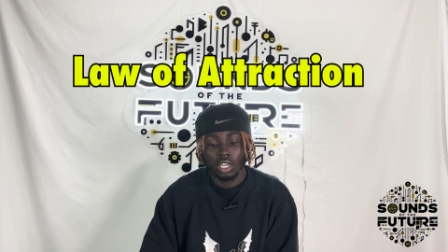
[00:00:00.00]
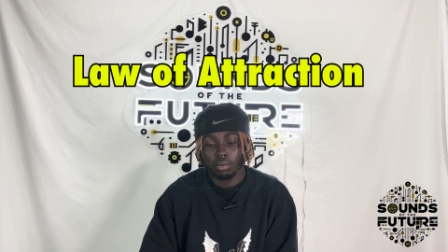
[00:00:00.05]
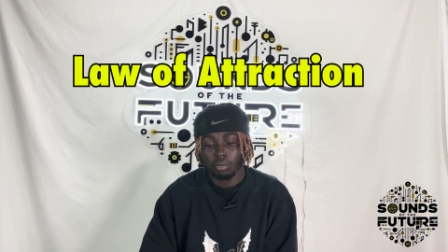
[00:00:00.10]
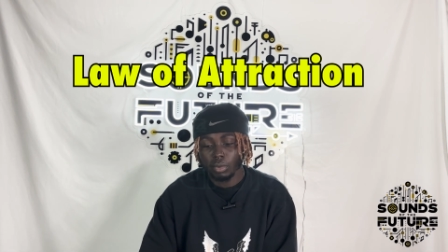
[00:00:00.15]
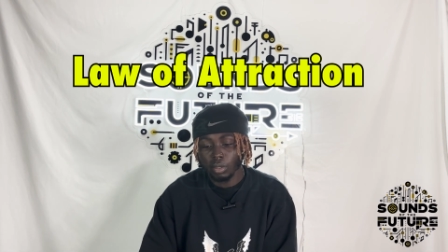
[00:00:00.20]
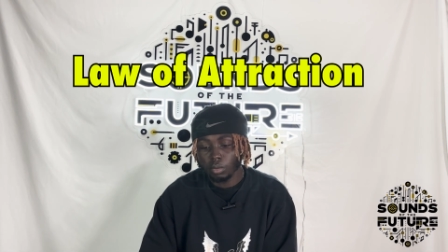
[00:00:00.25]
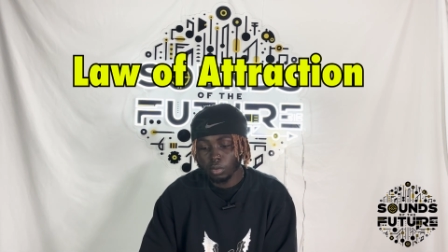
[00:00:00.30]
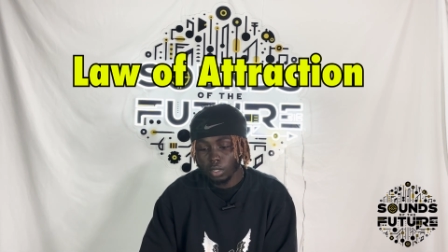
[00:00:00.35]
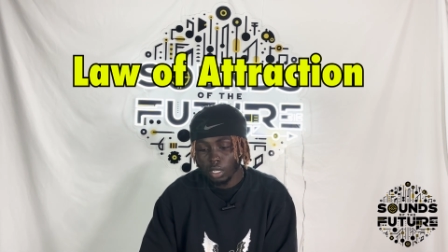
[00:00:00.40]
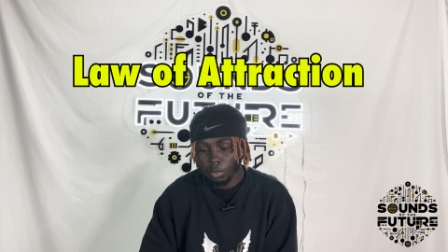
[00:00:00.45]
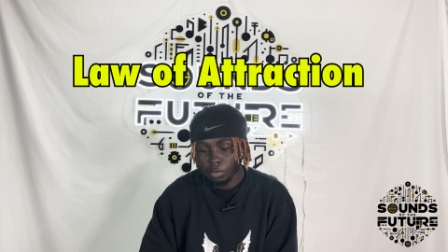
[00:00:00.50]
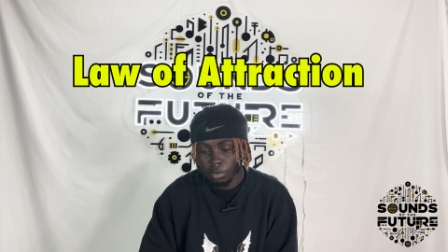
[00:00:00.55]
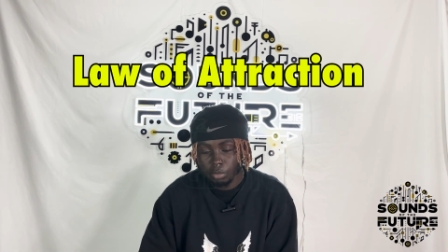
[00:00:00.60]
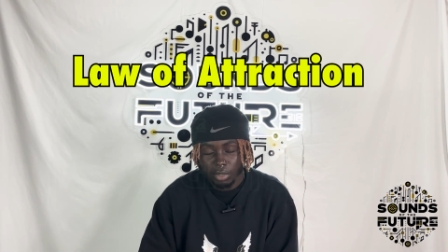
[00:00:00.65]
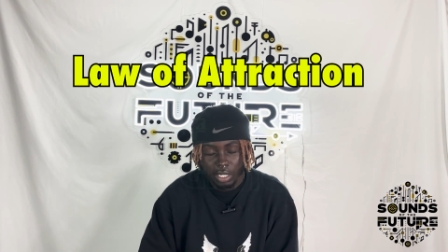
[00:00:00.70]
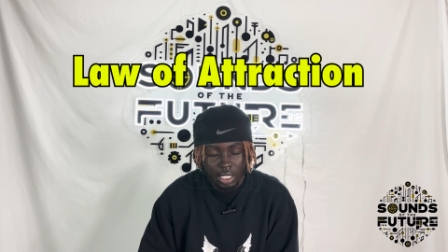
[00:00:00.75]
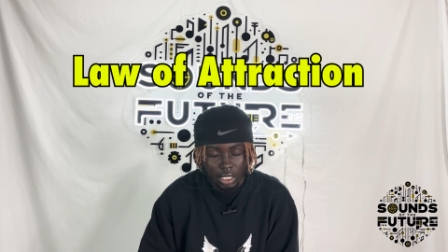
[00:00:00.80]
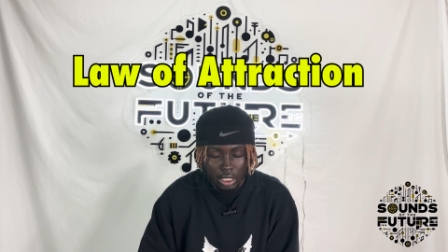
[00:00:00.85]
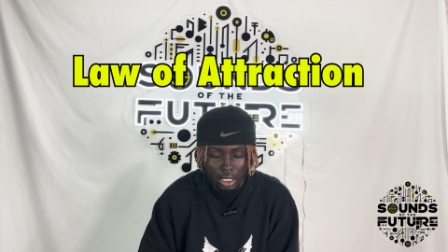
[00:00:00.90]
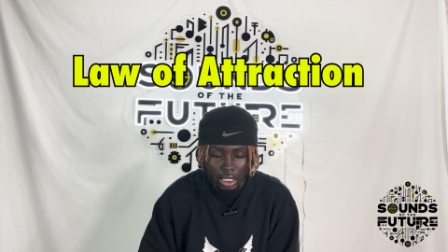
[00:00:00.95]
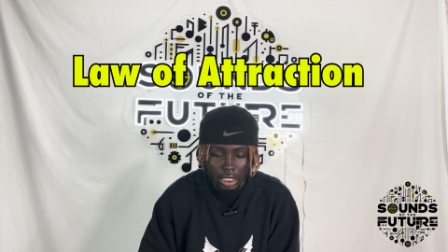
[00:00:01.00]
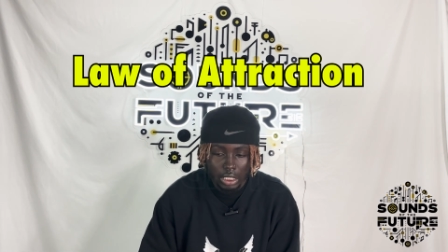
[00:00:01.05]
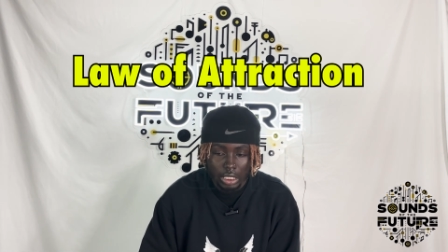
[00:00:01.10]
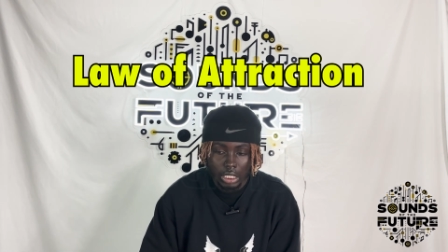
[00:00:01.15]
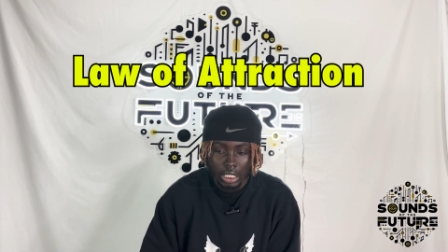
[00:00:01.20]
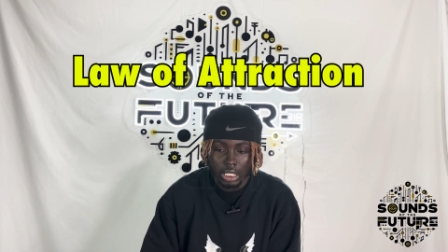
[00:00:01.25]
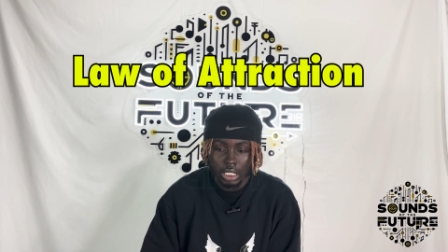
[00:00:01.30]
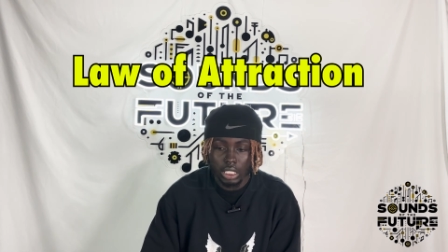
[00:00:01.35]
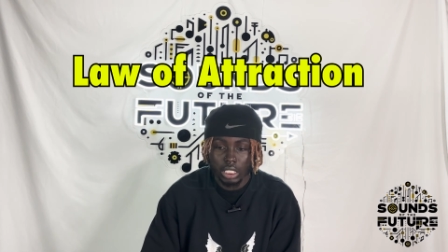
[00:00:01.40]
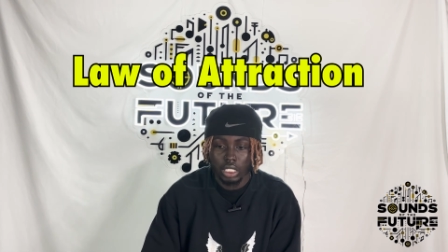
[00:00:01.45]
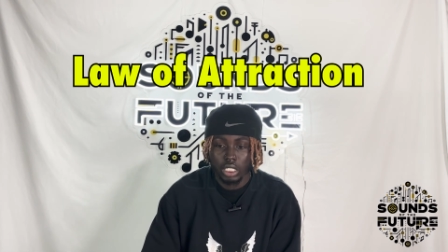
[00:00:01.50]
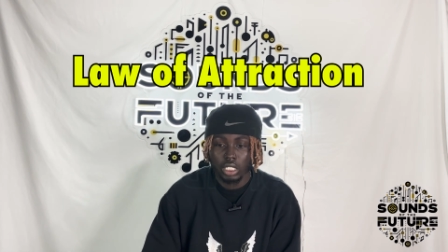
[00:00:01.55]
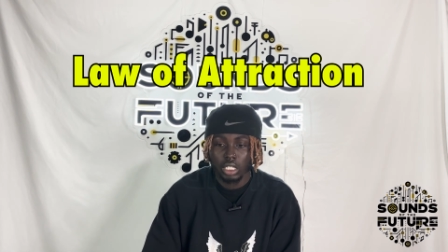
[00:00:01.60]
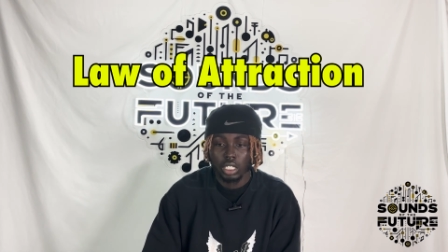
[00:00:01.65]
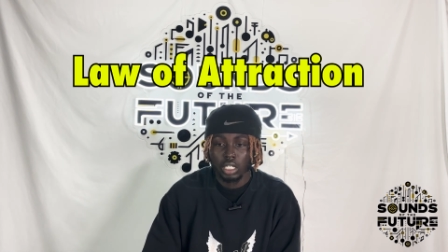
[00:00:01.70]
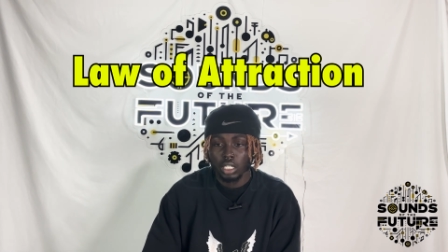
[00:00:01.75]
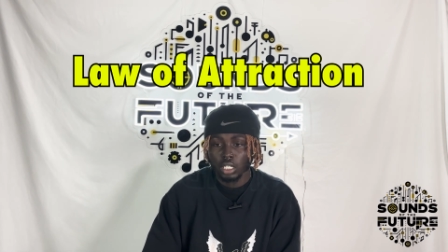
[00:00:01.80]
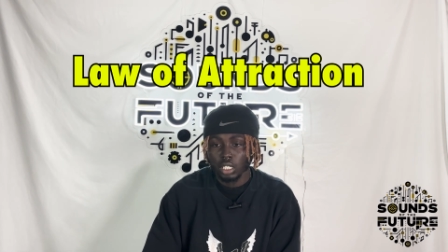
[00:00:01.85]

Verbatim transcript: I I be meditating daily.